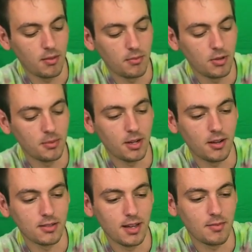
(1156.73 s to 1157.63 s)

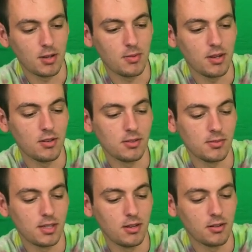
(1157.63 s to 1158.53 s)
reptiles at. Maybe you know some
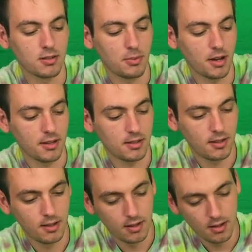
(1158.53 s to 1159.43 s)
secret spots.
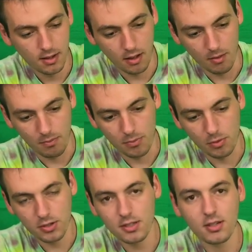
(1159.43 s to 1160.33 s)
We're
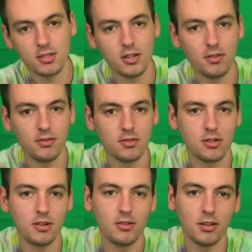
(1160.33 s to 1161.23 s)
just going to show
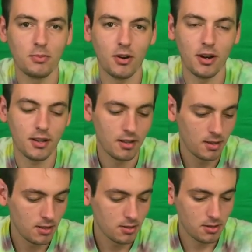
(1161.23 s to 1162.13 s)
you around the park,
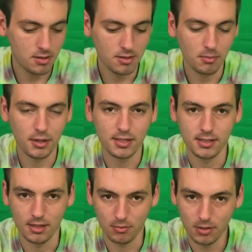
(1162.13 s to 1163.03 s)
show you some places
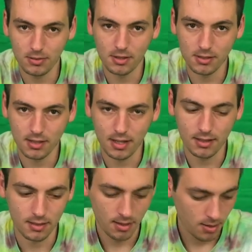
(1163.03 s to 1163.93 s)
that we've saw
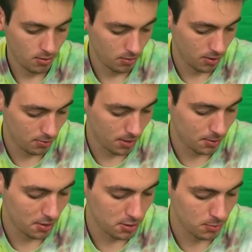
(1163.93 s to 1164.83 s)
snakes or other
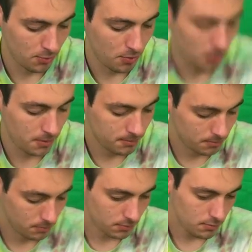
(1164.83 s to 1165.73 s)
reptiles before.
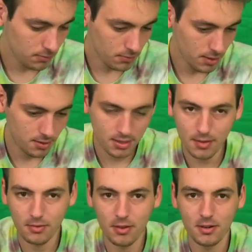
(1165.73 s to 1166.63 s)
Just have a
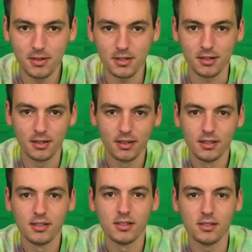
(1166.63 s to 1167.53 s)
fun adventure.
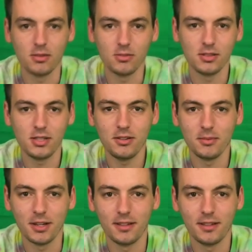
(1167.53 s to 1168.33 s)
So we'll see you in a minute.